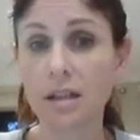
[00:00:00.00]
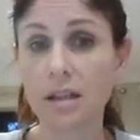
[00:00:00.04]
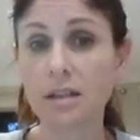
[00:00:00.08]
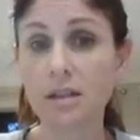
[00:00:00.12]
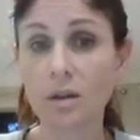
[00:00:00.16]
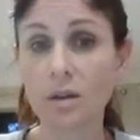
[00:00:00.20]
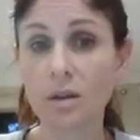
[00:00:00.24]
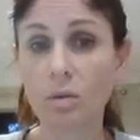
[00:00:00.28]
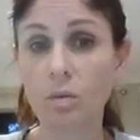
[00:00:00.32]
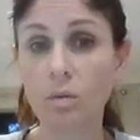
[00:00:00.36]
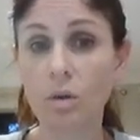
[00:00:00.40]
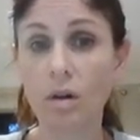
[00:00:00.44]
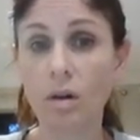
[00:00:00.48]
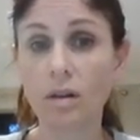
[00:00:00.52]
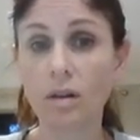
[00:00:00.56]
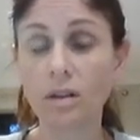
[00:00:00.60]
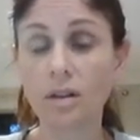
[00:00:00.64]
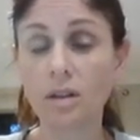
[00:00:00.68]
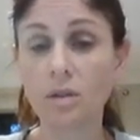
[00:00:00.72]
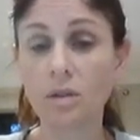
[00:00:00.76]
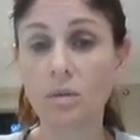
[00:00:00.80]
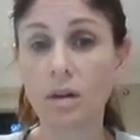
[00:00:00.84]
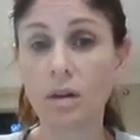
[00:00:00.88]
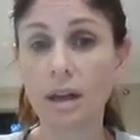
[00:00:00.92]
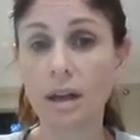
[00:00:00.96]
So
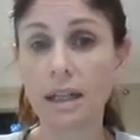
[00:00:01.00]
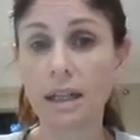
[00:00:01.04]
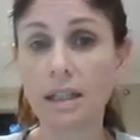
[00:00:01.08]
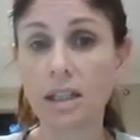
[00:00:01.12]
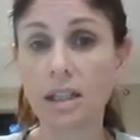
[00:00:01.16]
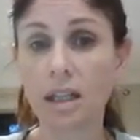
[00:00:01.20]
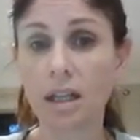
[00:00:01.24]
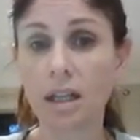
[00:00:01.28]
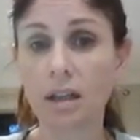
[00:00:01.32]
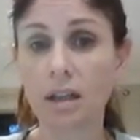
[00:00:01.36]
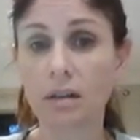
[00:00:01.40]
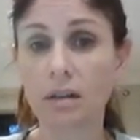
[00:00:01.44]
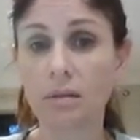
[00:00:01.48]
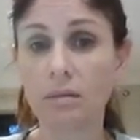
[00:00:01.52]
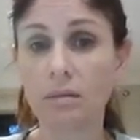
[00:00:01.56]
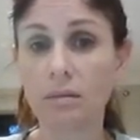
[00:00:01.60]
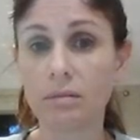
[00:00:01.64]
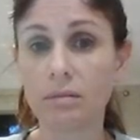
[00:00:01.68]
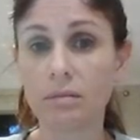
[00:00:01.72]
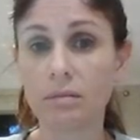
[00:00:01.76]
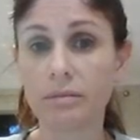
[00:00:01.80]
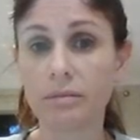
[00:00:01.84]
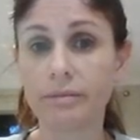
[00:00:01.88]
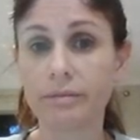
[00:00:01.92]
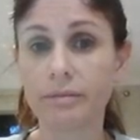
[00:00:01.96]
what do?
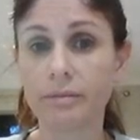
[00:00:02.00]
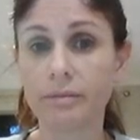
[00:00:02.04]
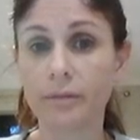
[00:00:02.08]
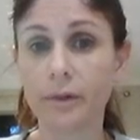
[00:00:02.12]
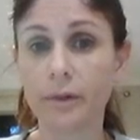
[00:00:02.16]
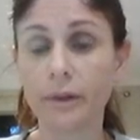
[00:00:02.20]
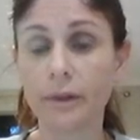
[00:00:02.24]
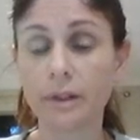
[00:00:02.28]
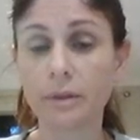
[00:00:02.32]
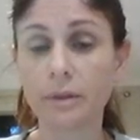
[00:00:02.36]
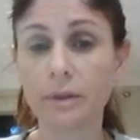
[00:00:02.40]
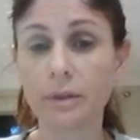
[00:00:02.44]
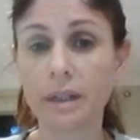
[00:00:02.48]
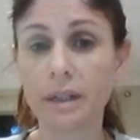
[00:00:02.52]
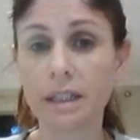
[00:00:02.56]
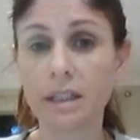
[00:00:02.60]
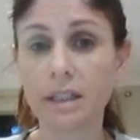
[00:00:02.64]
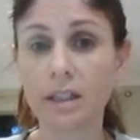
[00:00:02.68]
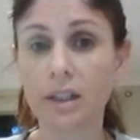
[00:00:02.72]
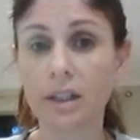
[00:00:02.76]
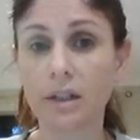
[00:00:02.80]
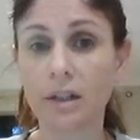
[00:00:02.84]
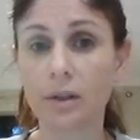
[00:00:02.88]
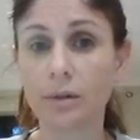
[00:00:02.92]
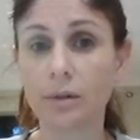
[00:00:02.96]
what
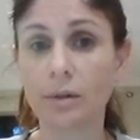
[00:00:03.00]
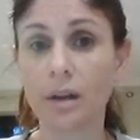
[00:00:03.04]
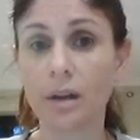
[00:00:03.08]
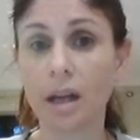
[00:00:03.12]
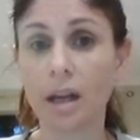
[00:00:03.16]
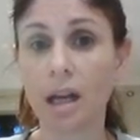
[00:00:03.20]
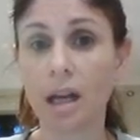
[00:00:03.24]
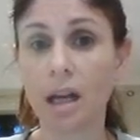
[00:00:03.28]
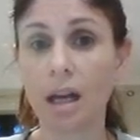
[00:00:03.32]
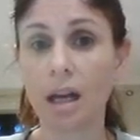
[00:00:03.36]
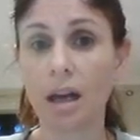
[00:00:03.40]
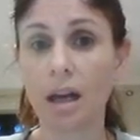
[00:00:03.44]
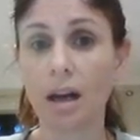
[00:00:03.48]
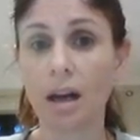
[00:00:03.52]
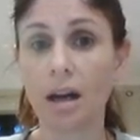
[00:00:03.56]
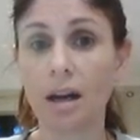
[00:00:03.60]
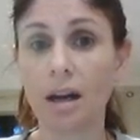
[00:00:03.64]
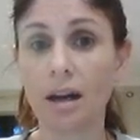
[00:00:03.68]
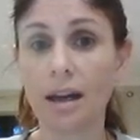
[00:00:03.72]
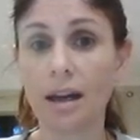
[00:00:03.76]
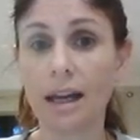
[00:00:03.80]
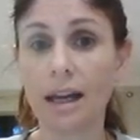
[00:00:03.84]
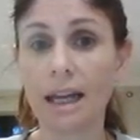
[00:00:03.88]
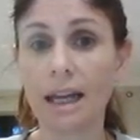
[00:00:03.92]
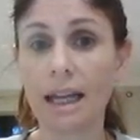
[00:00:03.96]
do?
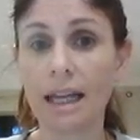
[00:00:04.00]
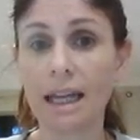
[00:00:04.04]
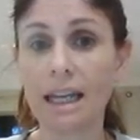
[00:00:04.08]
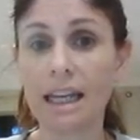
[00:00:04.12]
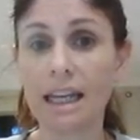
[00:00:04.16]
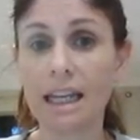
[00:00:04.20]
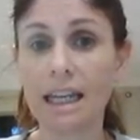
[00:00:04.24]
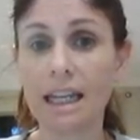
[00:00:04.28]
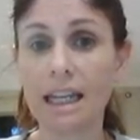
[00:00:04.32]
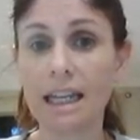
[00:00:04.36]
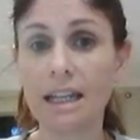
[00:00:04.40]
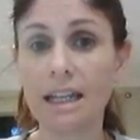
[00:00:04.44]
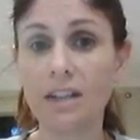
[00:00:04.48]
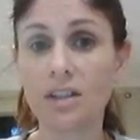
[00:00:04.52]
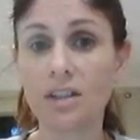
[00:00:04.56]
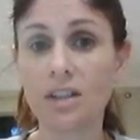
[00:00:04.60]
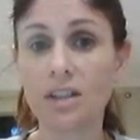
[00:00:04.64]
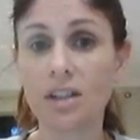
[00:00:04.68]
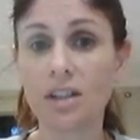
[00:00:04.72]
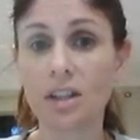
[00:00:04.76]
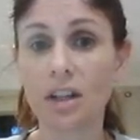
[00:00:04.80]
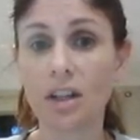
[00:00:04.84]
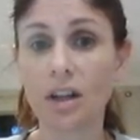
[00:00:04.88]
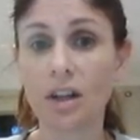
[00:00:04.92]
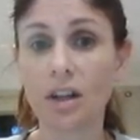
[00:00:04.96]
I need
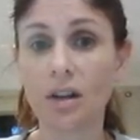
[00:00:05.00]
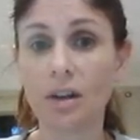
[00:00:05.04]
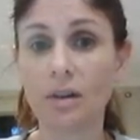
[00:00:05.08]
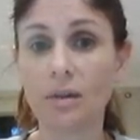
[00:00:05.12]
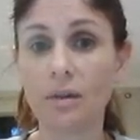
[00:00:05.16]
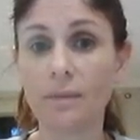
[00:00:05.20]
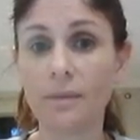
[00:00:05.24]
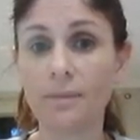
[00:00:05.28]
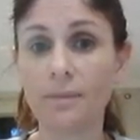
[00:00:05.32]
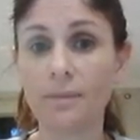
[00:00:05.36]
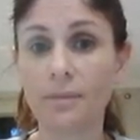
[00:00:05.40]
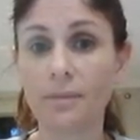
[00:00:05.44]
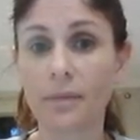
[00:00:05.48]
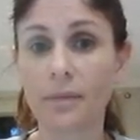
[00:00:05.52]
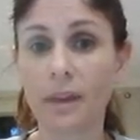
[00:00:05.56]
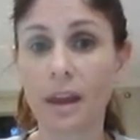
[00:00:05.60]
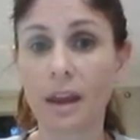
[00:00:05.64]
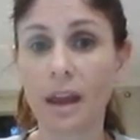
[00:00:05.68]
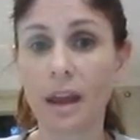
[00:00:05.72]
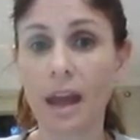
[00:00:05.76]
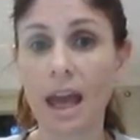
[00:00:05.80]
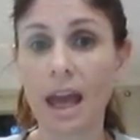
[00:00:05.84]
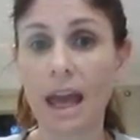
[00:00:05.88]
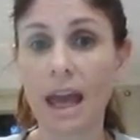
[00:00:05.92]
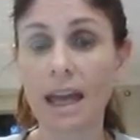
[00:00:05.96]
to
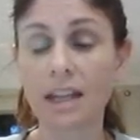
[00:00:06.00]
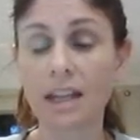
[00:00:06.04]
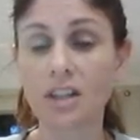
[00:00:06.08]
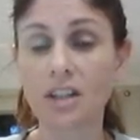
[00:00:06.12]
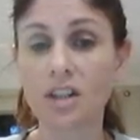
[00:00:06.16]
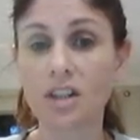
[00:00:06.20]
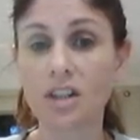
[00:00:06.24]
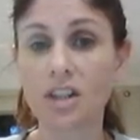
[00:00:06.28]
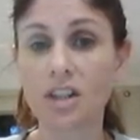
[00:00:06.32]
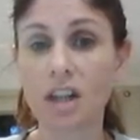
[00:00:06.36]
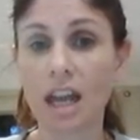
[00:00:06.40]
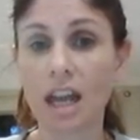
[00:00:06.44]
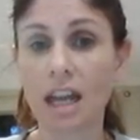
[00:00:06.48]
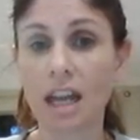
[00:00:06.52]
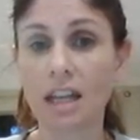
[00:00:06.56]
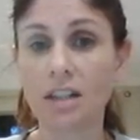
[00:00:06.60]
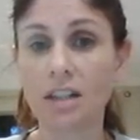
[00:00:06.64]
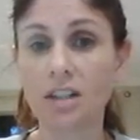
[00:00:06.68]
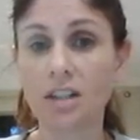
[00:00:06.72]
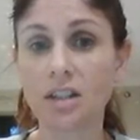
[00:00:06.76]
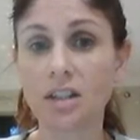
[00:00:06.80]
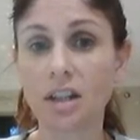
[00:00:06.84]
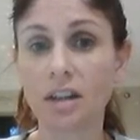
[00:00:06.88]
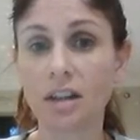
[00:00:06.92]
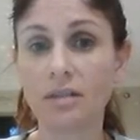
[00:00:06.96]

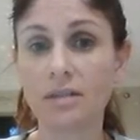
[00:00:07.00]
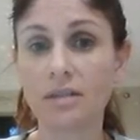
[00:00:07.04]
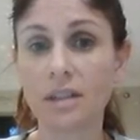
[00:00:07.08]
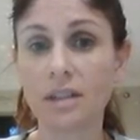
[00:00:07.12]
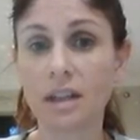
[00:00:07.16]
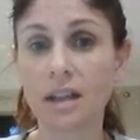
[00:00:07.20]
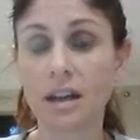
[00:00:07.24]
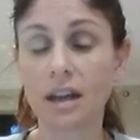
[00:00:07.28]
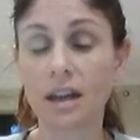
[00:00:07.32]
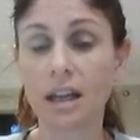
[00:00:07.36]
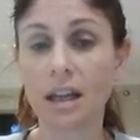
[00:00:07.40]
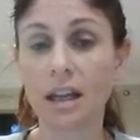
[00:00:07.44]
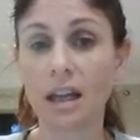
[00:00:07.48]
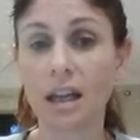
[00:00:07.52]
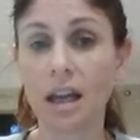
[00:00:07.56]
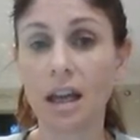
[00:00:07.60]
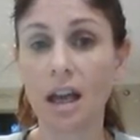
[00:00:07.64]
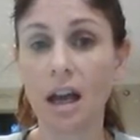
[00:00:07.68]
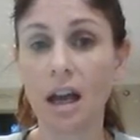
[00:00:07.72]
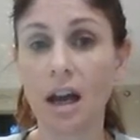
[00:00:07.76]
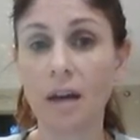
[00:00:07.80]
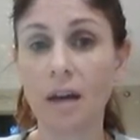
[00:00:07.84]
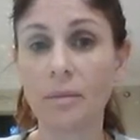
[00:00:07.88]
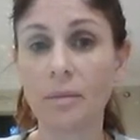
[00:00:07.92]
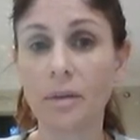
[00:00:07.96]
exchange, don't I?
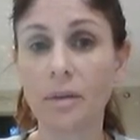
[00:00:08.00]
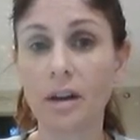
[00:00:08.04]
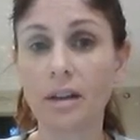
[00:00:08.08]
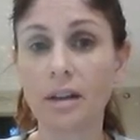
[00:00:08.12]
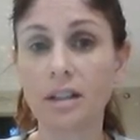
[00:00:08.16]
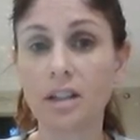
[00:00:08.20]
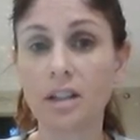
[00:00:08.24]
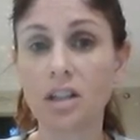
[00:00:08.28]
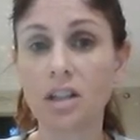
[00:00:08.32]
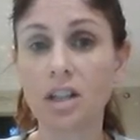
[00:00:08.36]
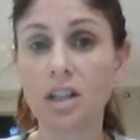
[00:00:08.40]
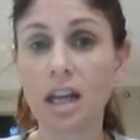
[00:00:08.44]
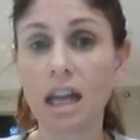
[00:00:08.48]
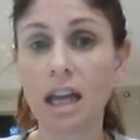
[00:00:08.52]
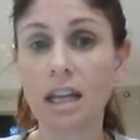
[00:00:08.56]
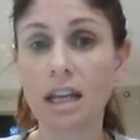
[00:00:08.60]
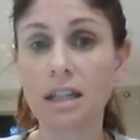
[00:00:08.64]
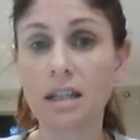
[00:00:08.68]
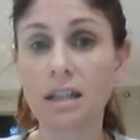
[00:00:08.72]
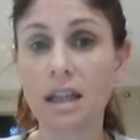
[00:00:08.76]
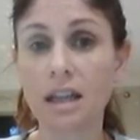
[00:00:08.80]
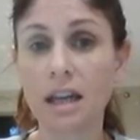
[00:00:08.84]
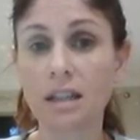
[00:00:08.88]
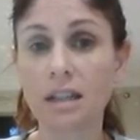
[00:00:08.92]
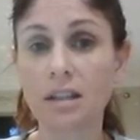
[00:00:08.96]
I'm going to
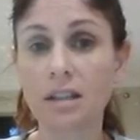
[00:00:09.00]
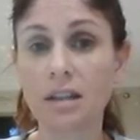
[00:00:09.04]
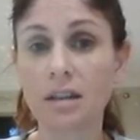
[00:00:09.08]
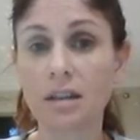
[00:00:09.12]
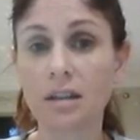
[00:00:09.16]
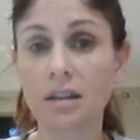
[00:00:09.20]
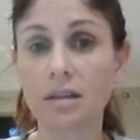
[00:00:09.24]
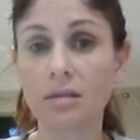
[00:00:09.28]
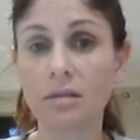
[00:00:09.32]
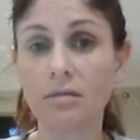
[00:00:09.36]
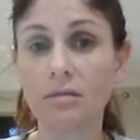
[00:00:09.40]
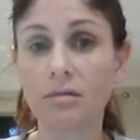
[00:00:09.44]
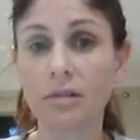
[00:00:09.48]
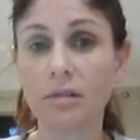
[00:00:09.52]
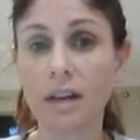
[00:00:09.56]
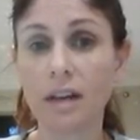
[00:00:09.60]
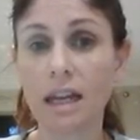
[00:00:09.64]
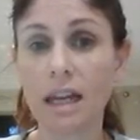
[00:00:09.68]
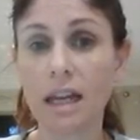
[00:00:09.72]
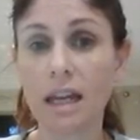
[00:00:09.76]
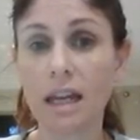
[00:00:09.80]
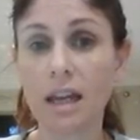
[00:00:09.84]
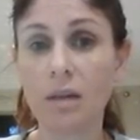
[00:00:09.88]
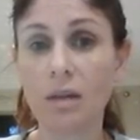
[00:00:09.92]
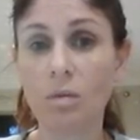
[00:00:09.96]
change that to
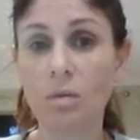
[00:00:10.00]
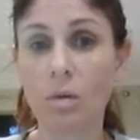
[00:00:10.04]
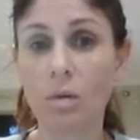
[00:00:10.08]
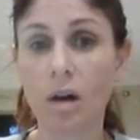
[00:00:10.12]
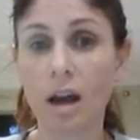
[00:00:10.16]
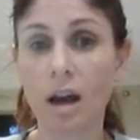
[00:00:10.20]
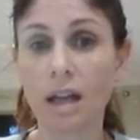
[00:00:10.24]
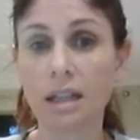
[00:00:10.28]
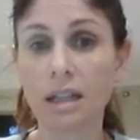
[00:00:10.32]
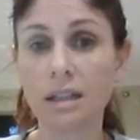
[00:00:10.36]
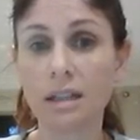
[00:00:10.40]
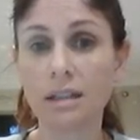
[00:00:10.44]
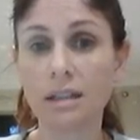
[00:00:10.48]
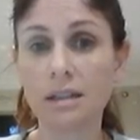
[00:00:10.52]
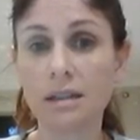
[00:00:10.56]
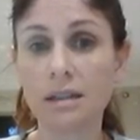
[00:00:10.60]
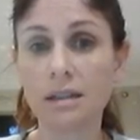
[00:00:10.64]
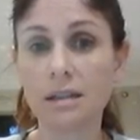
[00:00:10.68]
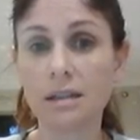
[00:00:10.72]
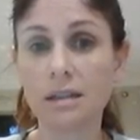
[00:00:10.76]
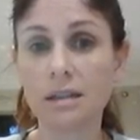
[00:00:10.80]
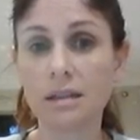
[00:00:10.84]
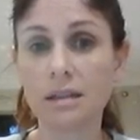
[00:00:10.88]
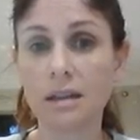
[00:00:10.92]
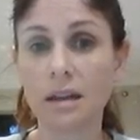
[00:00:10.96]
3
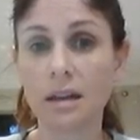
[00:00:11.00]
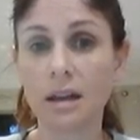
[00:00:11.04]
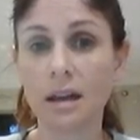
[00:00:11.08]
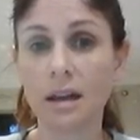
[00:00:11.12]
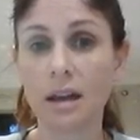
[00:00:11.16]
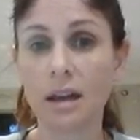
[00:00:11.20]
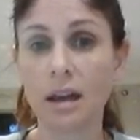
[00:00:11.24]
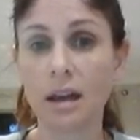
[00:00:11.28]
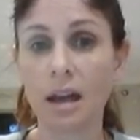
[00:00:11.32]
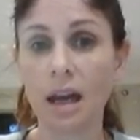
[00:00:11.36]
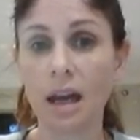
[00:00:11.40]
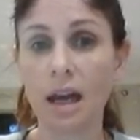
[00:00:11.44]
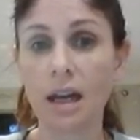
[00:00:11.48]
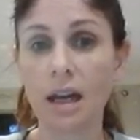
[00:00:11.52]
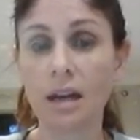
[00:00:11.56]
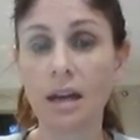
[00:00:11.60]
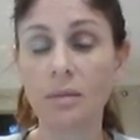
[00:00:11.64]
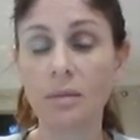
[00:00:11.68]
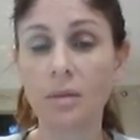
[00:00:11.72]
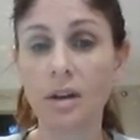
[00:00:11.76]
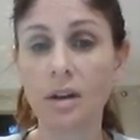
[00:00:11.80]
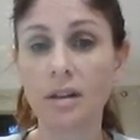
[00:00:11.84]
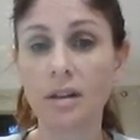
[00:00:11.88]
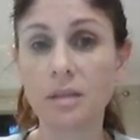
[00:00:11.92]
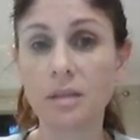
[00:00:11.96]
ones, and
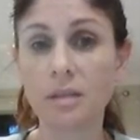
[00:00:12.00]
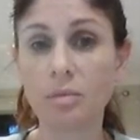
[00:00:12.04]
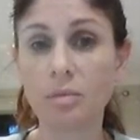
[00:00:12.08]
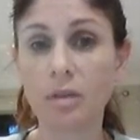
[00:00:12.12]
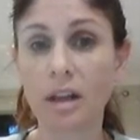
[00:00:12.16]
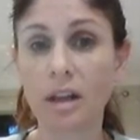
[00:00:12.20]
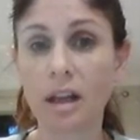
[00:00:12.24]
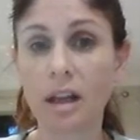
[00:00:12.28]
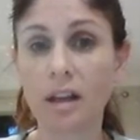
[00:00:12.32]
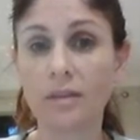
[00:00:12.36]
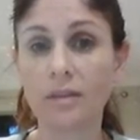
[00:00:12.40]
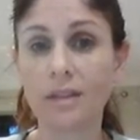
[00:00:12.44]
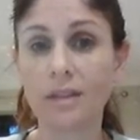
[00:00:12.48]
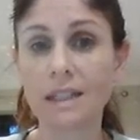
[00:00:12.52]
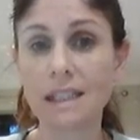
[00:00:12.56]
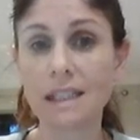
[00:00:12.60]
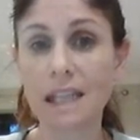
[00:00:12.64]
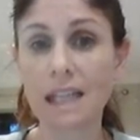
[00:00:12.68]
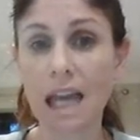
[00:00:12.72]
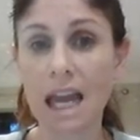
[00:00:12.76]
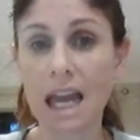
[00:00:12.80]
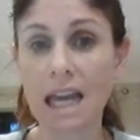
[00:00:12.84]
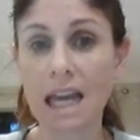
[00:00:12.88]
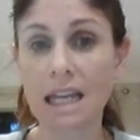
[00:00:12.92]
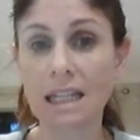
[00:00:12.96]
I'm to bring over
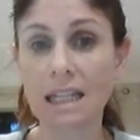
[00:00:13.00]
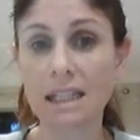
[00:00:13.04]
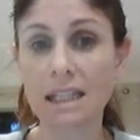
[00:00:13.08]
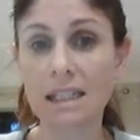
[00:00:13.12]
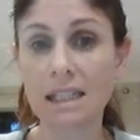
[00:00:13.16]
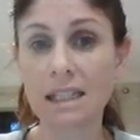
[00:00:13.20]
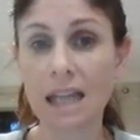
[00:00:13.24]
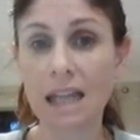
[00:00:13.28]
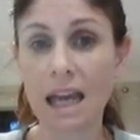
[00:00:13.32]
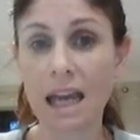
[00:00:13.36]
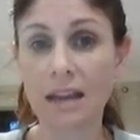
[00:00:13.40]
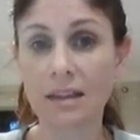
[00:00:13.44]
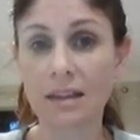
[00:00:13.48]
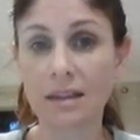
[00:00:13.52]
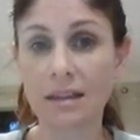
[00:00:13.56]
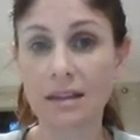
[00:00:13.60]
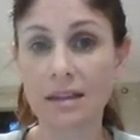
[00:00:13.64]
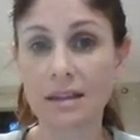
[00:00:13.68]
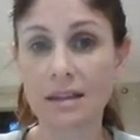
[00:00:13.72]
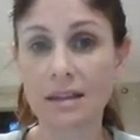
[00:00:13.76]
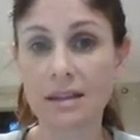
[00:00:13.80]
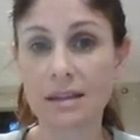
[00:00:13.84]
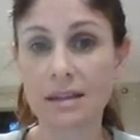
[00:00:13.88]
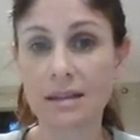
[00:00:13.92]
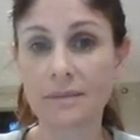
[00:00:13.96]
10
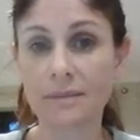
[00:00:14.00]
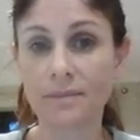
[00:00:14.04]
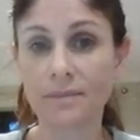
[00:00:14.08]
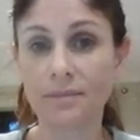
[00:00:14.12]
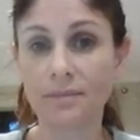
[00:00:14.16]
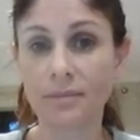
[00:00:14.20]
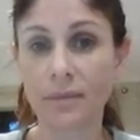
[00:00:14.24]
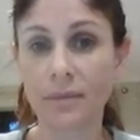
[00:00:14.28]
tenths.